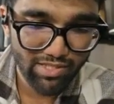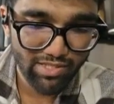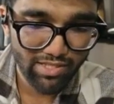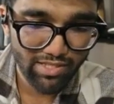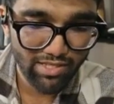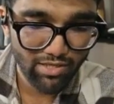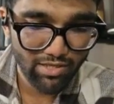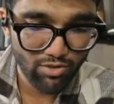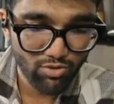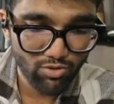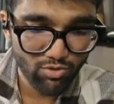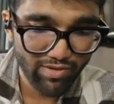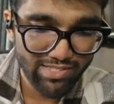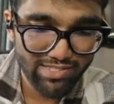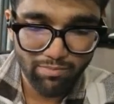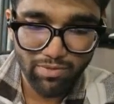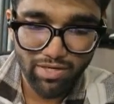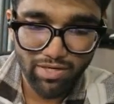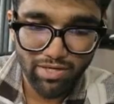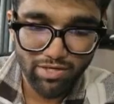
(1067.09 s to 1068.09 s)
they look very
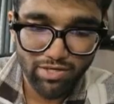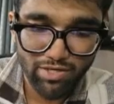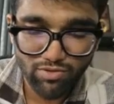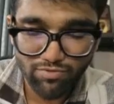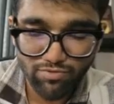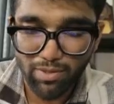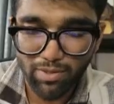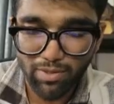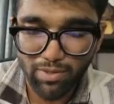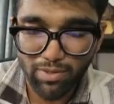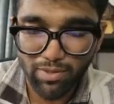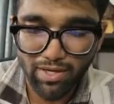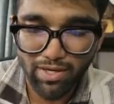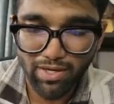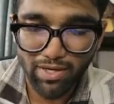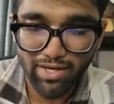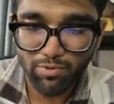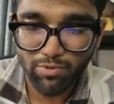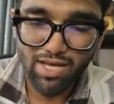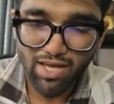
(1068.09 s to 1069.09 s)
similar to the fibrillary
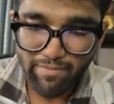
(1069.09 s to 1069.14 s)
deposits,